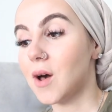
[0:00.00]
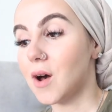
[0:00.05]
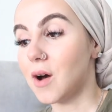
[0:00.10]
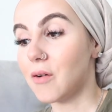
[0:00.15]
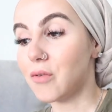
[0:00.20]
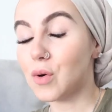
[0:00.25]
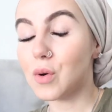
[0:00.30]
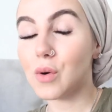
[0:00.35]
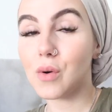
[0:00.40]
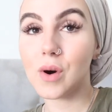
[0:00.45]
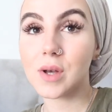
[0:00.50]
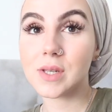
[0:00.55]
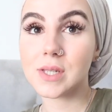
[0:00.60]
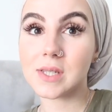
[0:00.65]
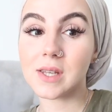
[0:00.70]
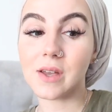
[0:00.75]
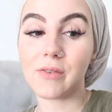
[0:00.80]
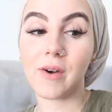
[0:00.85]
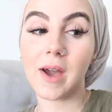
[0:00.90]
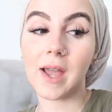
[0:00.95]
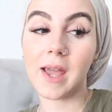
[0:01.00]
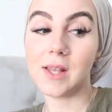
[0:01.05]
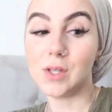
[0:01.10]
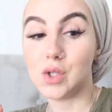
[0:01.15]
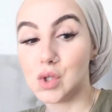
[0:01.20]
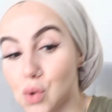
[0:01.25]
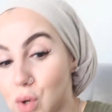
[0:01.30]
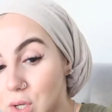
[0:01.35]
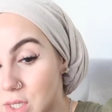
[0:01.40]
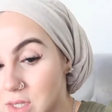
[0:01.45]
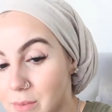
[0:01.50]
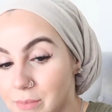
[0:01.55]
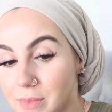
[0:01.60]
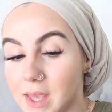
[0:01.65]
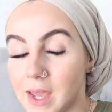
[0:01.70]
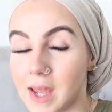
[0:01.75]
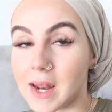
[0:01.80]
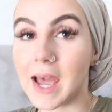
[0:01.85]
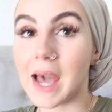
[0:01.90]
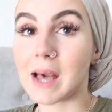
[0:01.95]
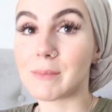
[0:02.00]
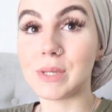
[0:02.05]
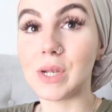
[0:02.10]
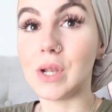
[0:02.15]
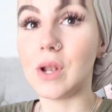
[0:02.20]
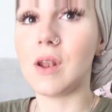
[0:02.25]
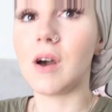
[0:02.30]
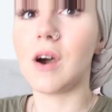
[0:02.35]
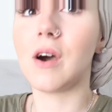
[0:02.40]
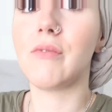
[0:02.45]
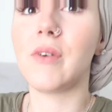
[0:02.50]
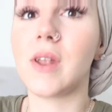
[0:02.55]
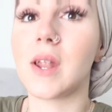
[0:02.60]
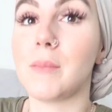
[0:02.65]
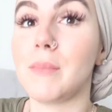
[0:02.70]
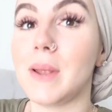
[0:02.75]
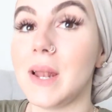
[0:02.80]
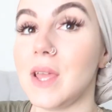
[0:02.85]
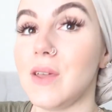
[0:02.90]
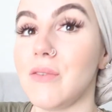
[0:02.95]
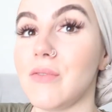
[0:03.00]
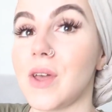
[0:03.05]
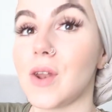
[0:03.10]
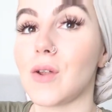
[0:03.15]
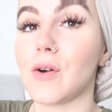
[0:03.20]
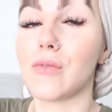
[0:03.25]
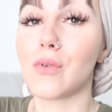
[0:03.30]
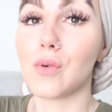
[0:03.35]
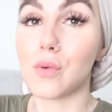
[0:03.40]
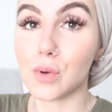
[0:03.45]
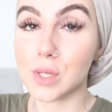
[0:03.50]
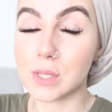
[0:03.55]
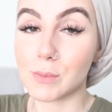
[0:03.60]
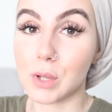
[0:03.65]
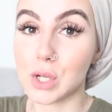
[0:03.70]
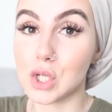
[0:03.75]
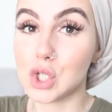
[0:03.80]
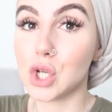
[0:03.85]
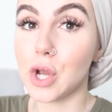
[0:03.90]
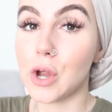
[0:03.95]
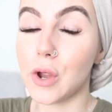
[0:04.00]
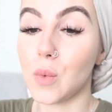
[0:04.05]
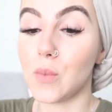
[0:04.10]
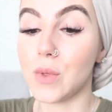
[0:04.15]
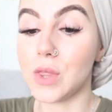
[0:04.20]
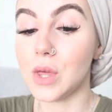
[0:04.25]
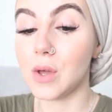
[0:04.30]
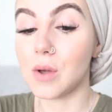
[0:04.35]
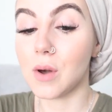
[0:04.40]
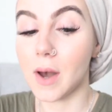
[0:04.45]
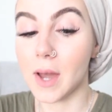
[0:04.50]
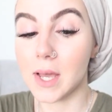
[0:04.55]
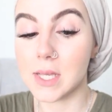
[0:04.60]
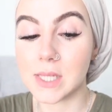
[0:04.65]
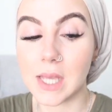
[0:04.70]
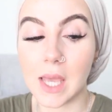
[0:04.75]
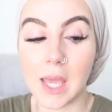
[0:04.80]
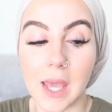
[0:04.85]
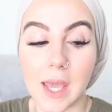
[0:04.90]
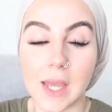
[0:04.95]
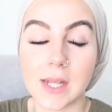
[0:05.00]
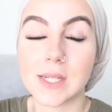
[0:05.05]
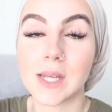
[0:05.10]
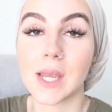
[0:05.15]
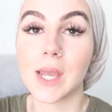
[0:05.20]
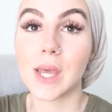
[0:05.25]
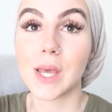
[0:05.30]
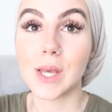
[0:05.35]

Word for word: of course if I enjoy something and I absolutely love and I believe in of course I'm going to share it with you guys and